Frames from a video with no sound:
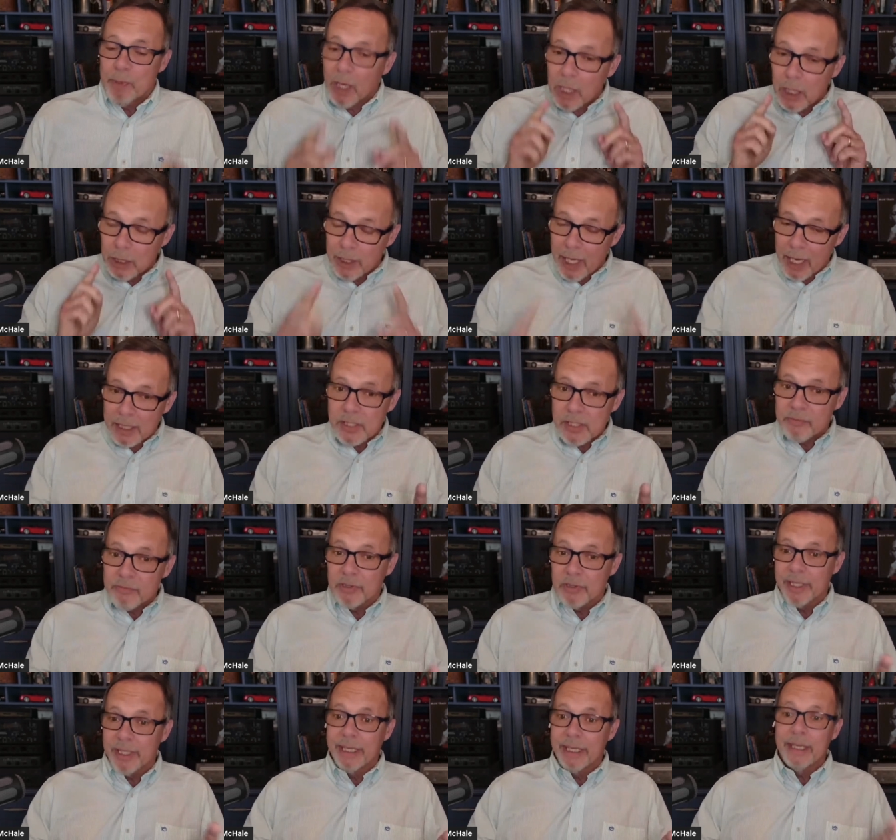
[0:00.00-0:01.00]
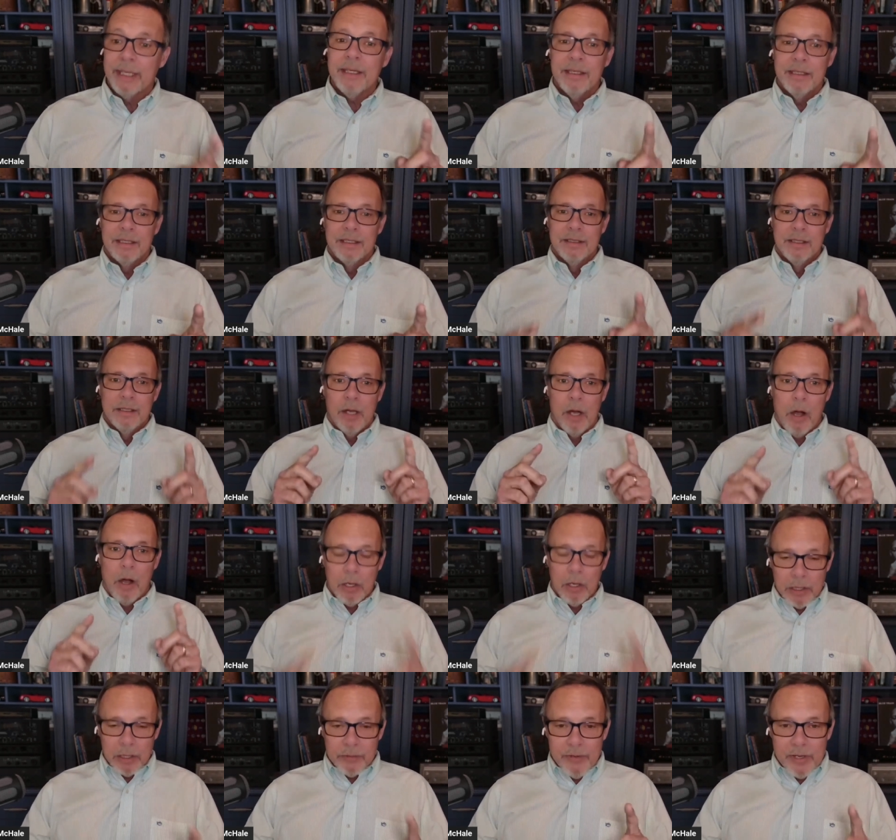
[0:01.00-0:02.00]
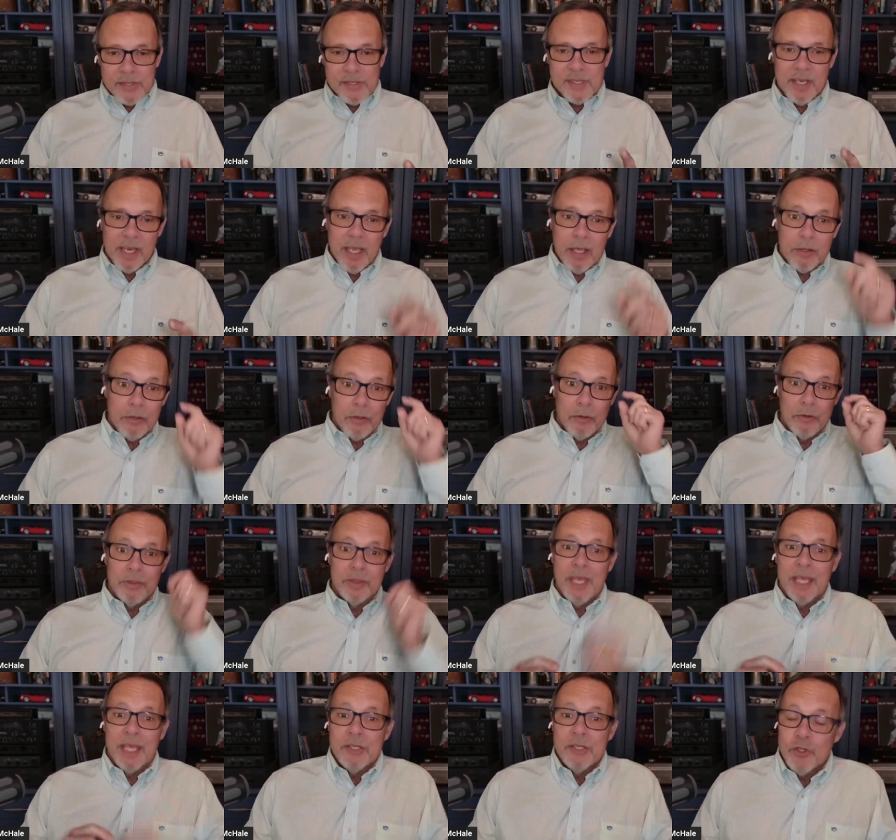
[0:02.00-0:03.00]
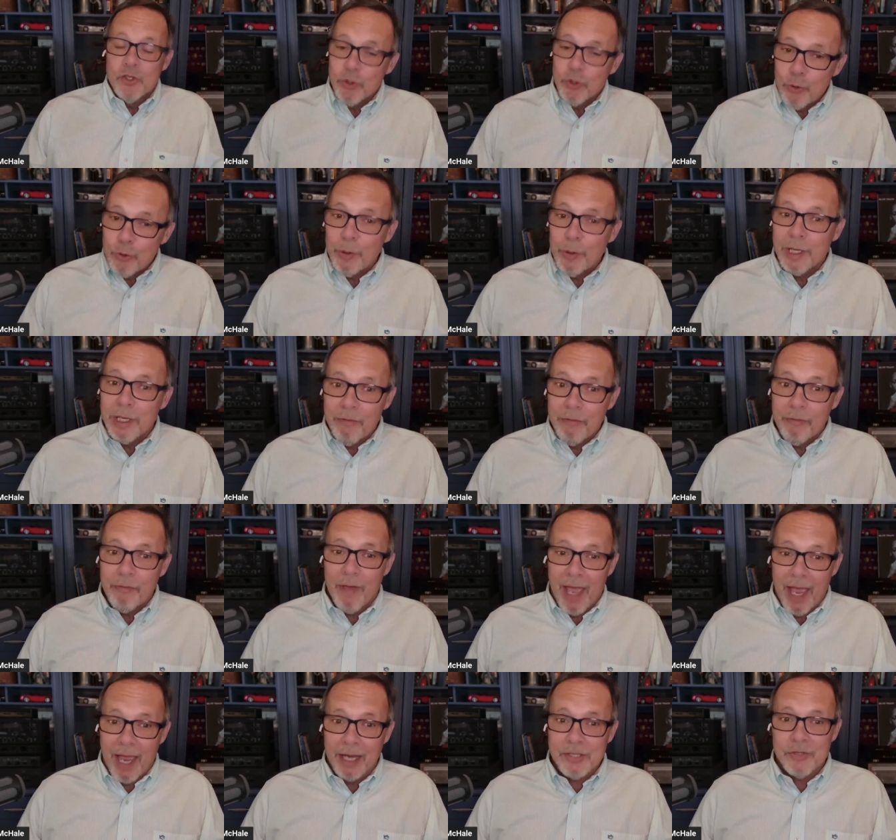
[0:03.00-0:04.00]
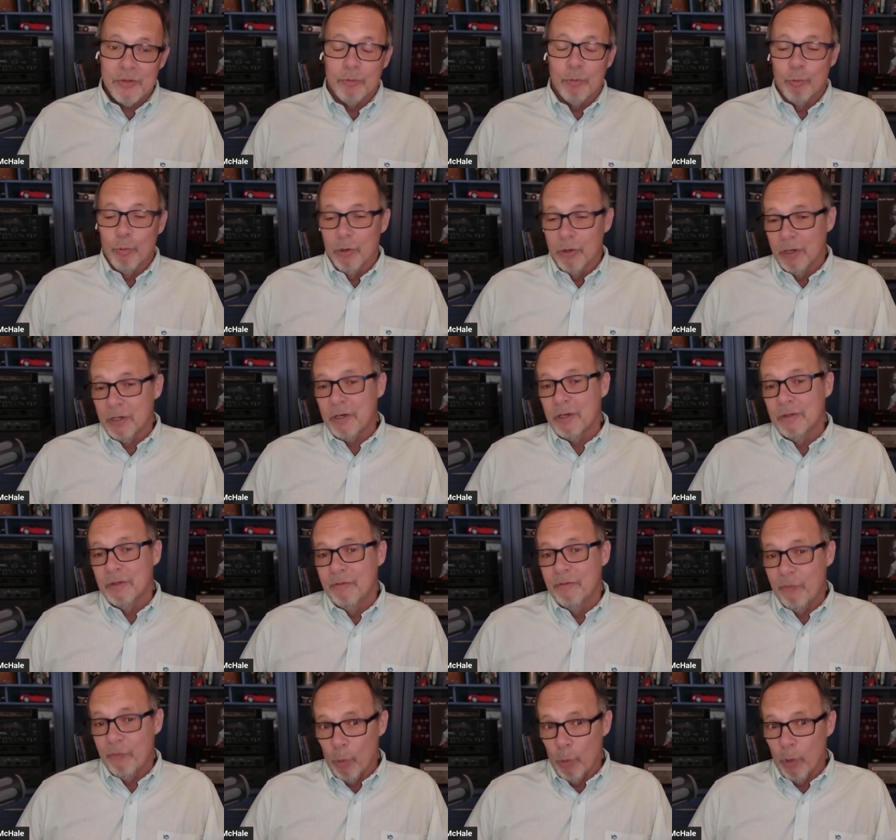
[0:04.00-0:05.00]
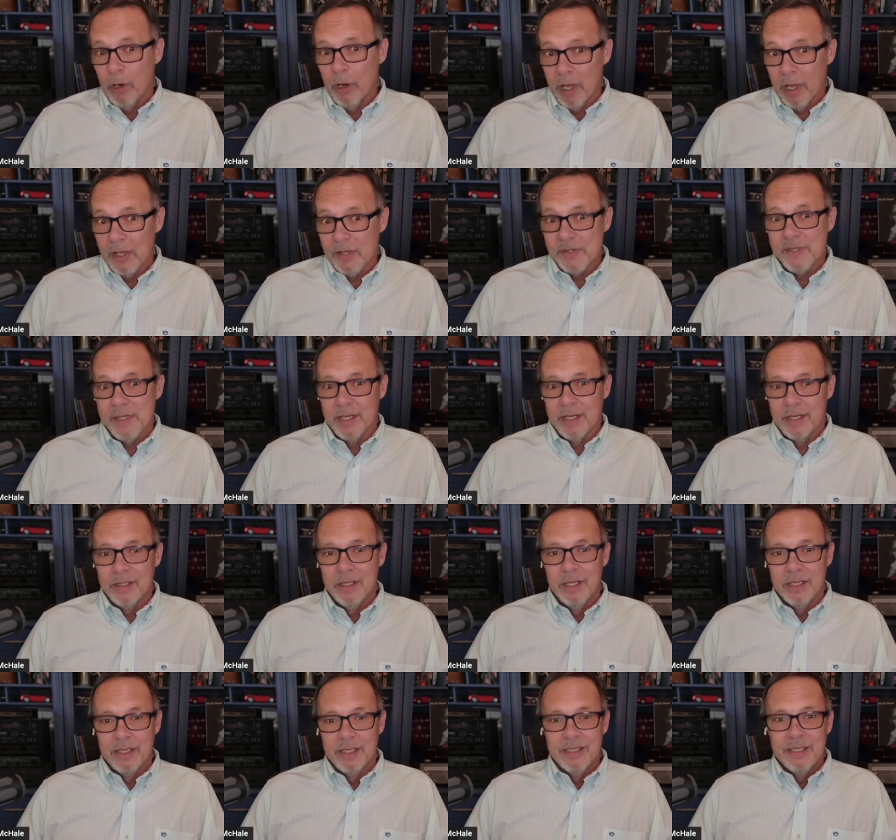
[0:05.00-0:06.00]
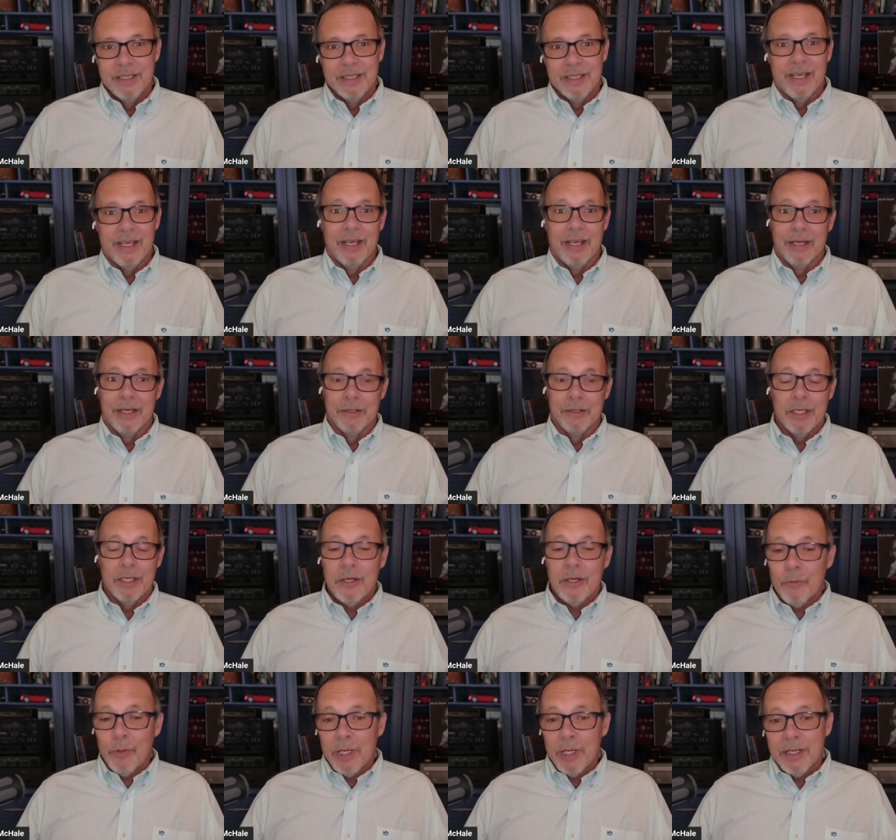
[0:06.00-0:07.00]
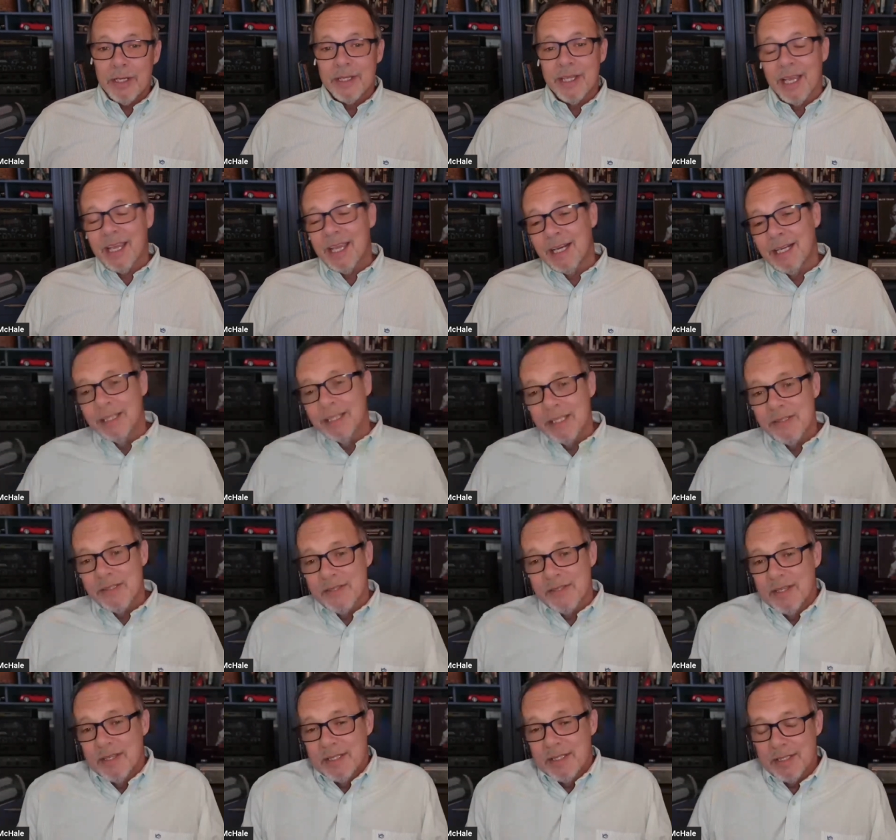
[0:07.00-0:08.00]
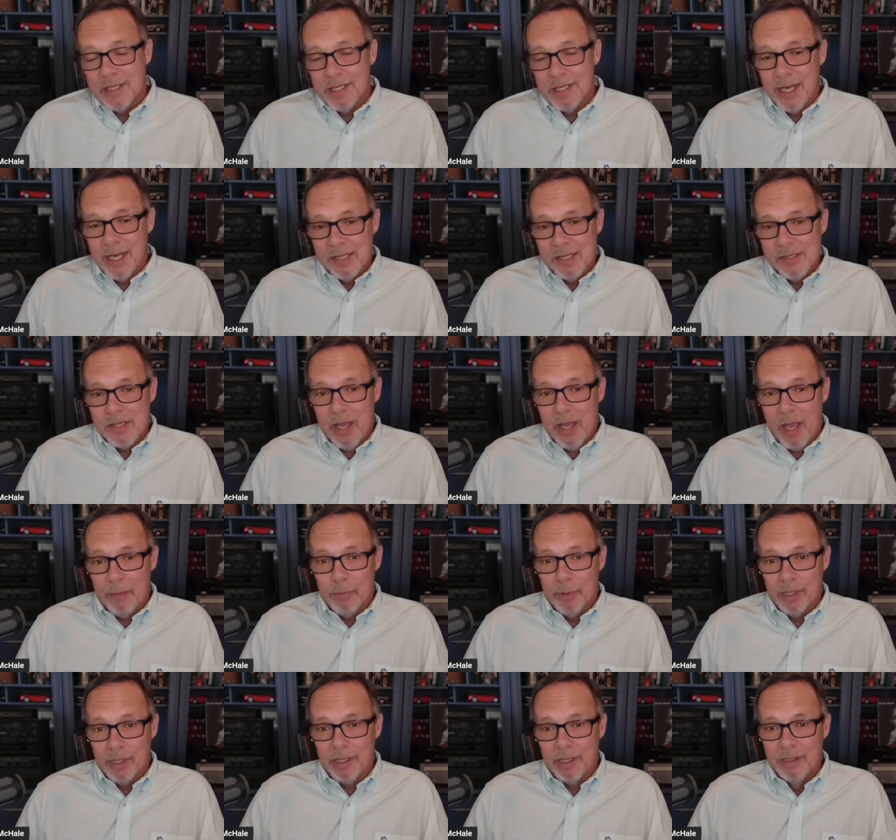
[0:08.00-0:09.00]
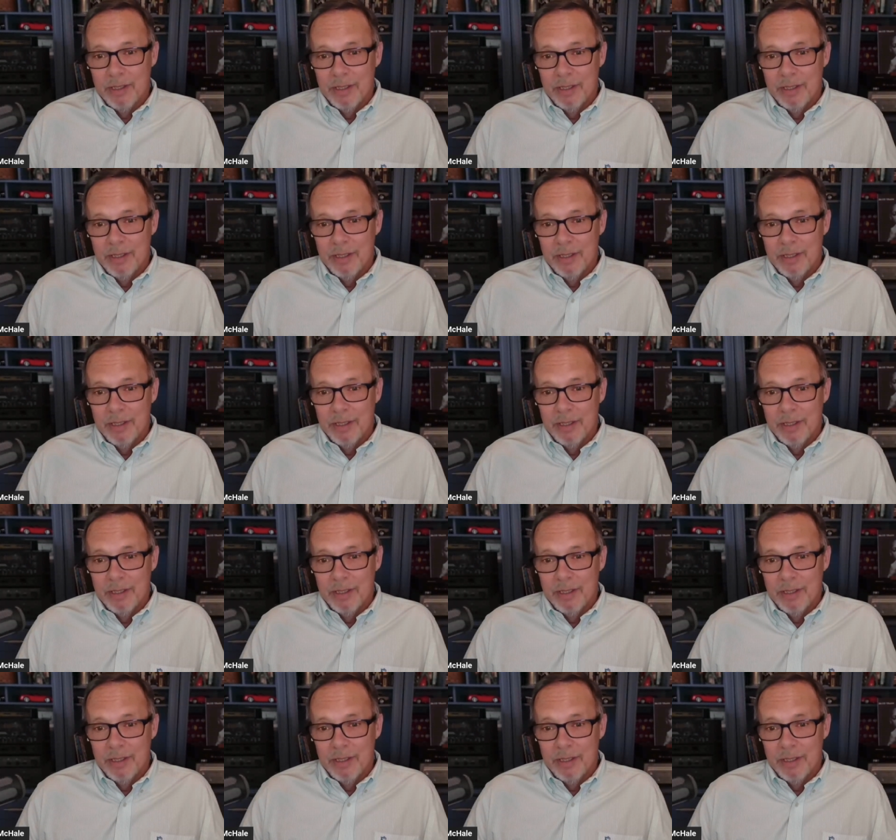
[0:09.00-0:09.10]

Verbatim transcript: collectively, all of us together, they do in fact work for us. And, uh, you know what? That kind of leads us into today's topic.